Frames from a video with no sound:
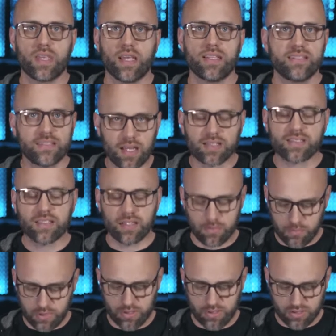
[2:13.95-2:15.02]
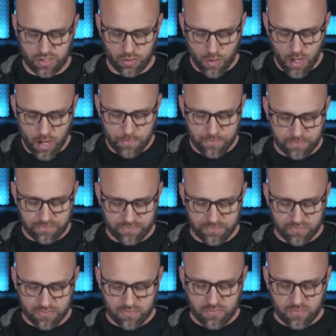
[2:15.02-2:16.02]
It doesn't build you up.